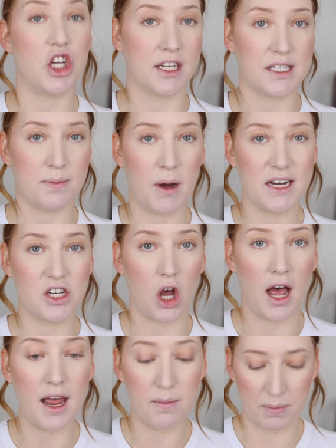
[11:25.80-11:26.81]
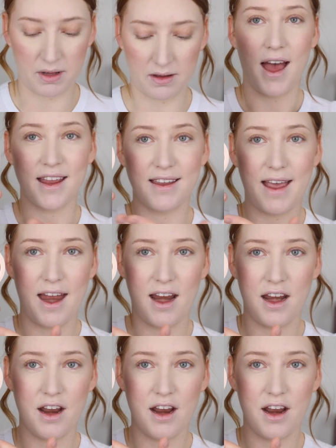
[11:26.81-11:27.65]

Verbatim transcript: Just My Type. Again,